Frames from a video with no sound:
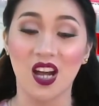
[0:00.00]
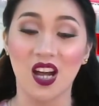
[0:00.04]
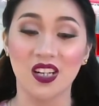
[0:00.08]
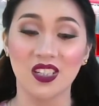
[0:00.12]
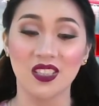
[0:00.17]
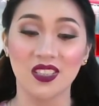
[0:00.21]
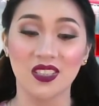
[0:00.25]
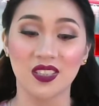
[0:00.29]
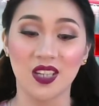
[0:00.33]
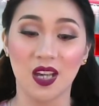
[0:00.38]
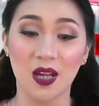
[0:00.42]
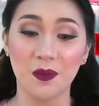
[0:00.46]

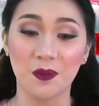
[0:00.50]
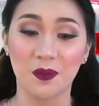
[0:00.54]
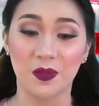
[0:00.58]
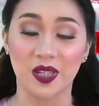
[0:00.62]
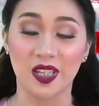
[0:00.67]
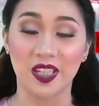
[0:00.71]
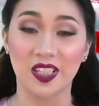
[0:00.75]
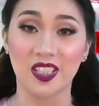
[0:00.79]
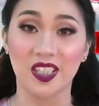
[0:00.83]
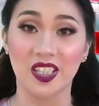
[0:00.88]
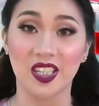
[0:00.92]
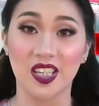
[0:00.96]
Our
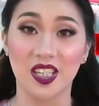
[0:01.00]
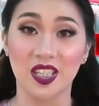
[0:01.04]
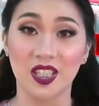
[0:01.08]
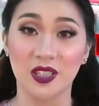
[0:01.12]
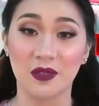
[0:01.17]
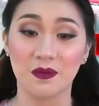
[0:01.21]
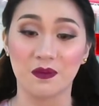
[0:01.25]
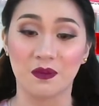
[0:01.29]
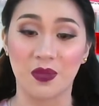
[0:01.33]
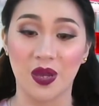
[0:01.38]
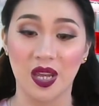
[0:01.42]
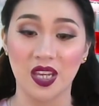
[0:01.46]
topic is
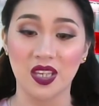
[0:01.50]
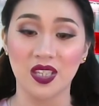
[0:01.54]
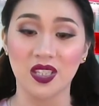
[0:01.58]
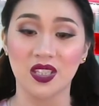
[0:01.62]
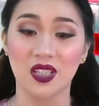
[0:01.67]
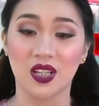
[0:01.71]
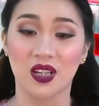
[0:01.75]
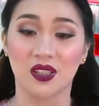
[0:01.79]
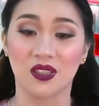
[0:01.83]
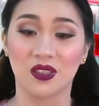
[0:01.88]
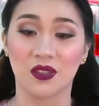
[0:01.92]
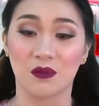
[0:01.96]
based
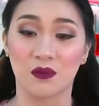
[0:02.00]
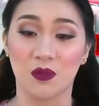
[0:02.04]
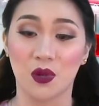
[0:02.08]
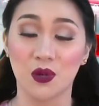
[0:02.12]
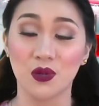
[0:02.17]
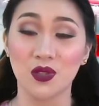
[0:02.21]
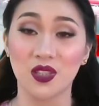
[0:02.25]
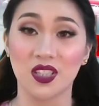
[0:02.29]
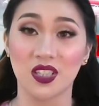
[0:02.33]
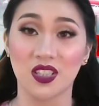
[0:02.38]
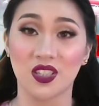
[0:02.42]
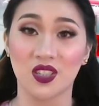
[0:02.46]
on the
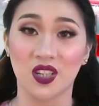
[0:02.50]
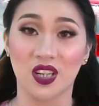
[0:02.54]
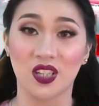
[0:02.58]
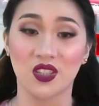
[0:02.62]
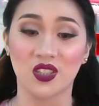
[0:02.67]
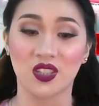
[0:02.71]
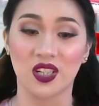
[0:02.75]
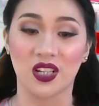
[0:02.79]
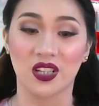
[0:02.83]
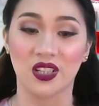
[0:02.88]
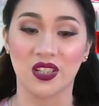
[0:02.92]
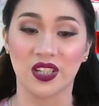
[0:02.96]
most
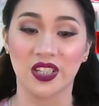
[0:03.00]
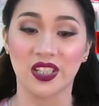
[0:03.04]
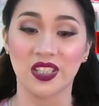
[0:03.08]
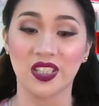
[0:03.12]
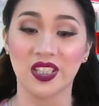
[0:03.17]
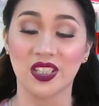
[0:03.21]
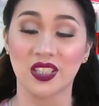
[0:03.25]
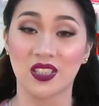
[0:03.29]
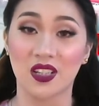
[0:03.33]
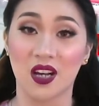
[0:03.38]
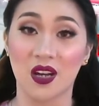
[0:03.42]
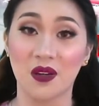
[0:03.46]
essential
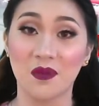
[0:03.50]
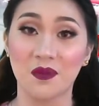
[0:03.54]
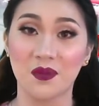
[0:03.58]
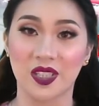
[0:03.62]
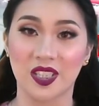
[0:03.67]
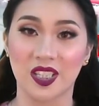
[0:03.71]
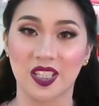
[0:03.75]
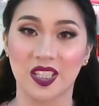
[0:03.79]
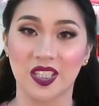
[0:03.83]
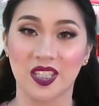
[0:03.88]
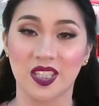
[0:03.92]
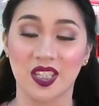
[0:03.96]
learning
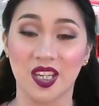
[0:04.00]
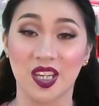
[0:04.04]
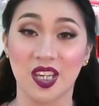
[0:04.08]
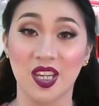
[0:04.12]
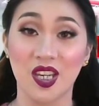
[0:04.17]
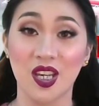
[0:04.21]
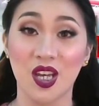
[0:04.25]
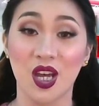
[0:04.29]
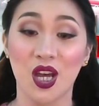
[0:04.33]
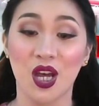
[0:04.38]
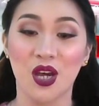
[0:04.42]
competency